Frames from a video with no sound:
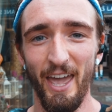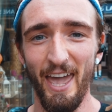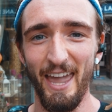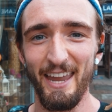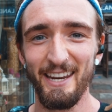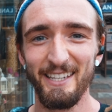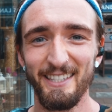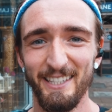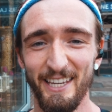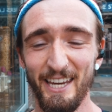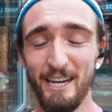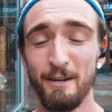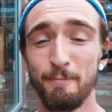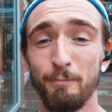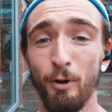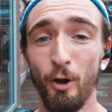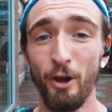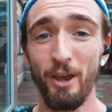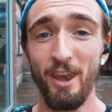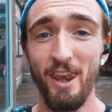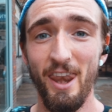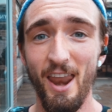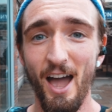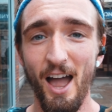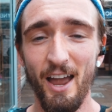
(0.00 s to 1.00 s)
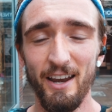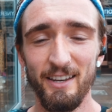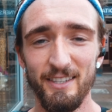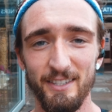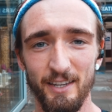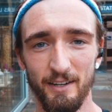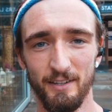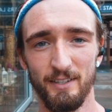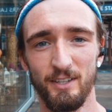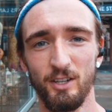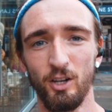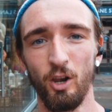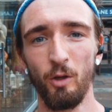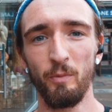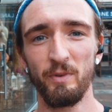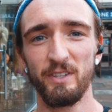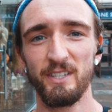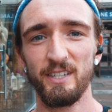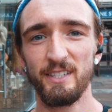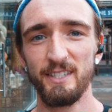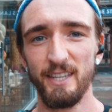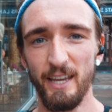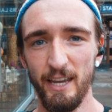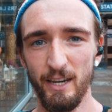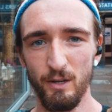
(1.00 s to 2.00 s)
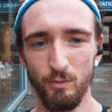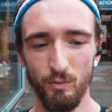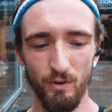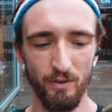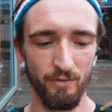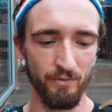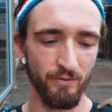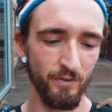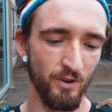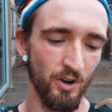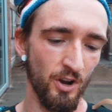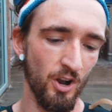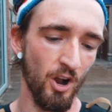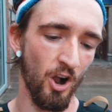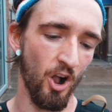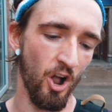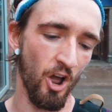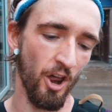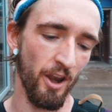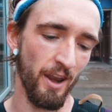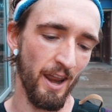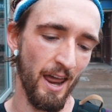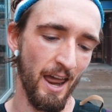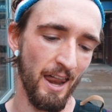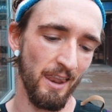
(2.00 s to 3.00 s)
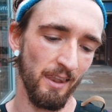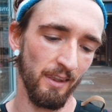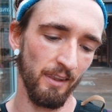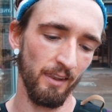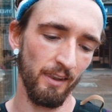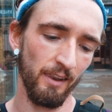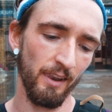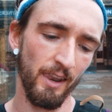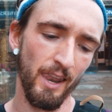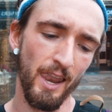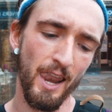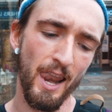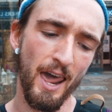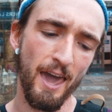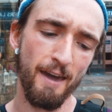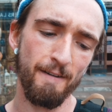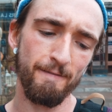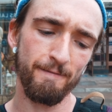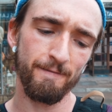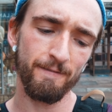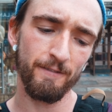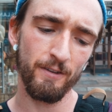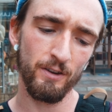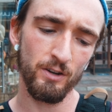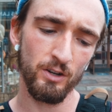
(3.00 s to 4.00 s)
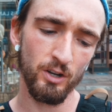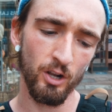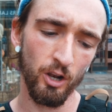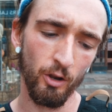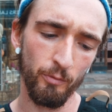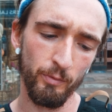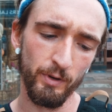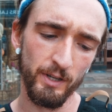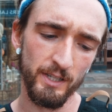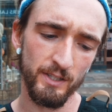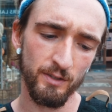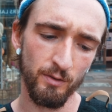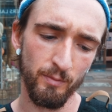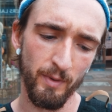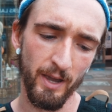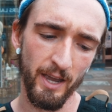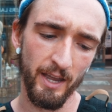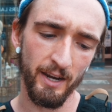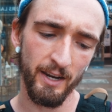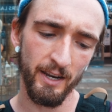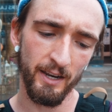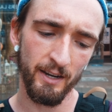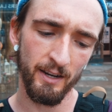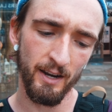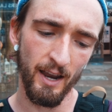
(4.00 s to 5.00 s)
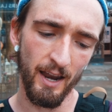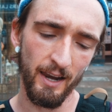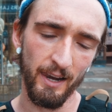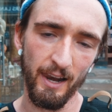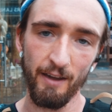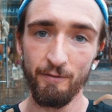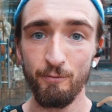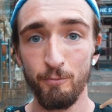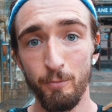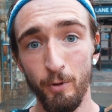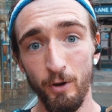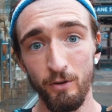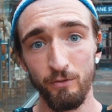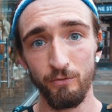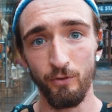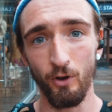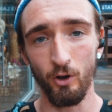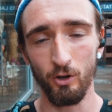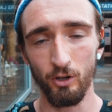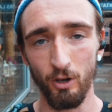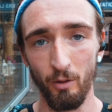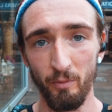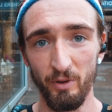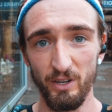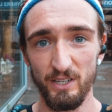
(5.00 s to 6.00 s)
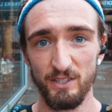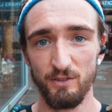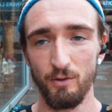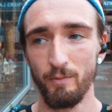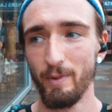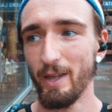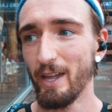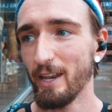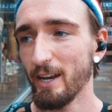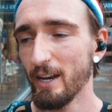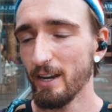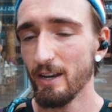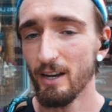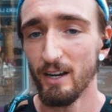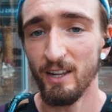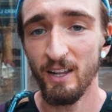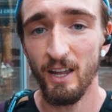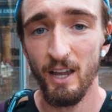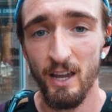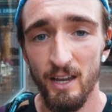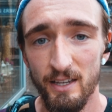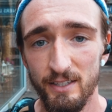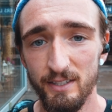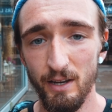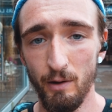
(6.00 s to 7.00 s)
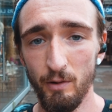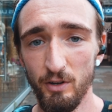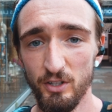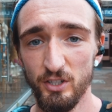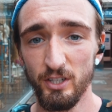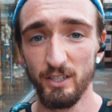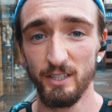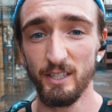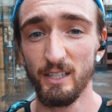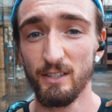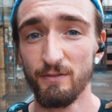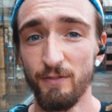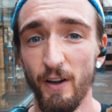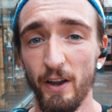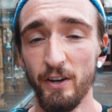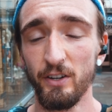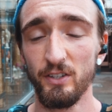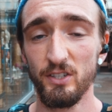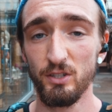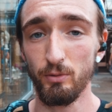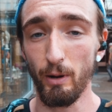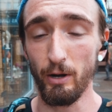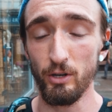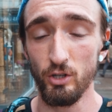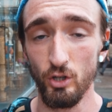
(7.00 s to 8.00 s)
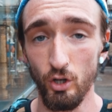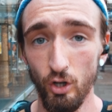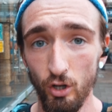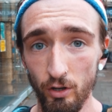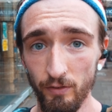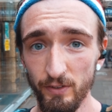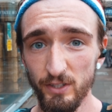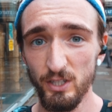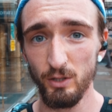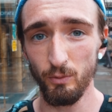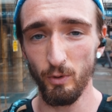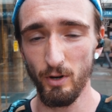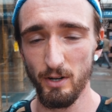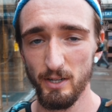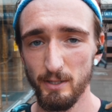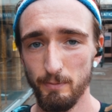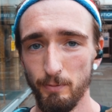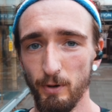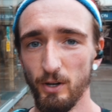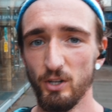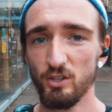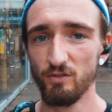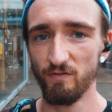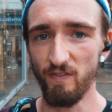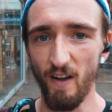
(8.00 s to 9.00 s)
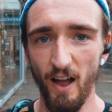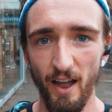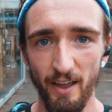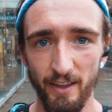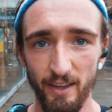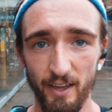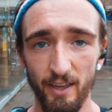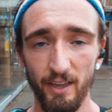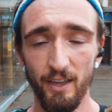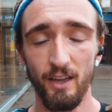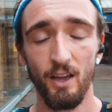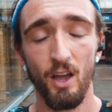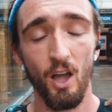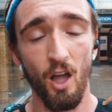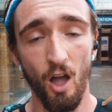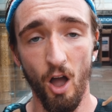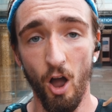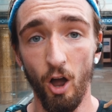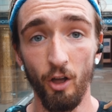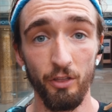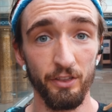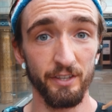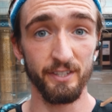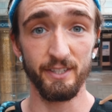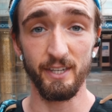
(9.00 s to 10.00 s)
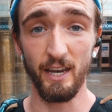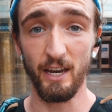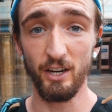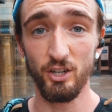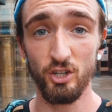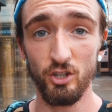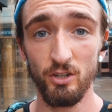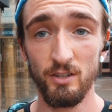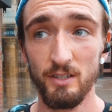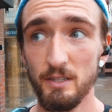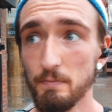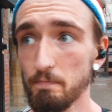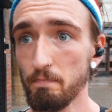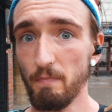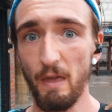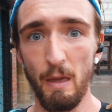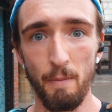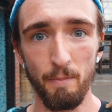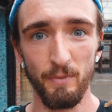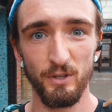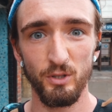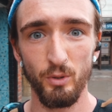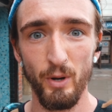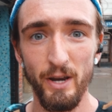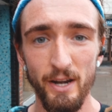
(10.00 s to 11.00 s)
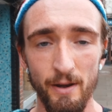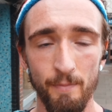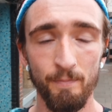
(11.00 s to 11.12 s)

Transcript: 18.96 kilometres in. We've got 11 kilometres remaining, 11.4 kilometres remaining. So it's just this final stretch over to Uxbridge via all the stations in between.